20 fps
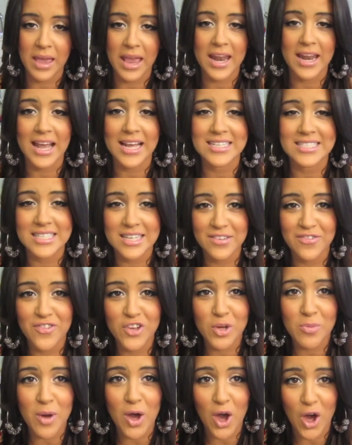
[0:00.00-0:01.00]
and I did
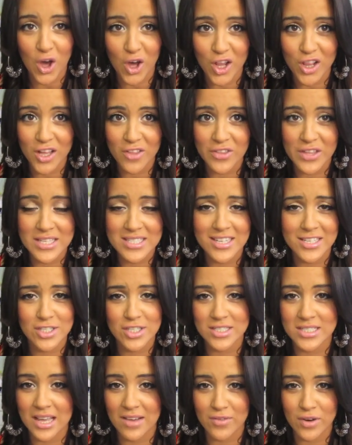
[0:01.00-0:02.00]
film a haul on this, I
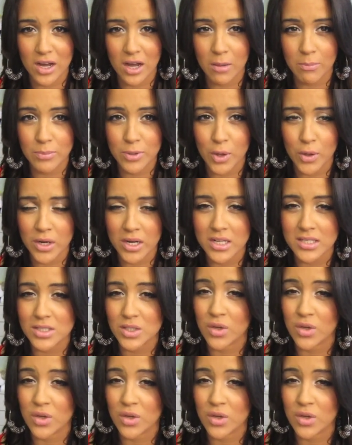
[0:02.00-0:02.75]
just never uploaded it.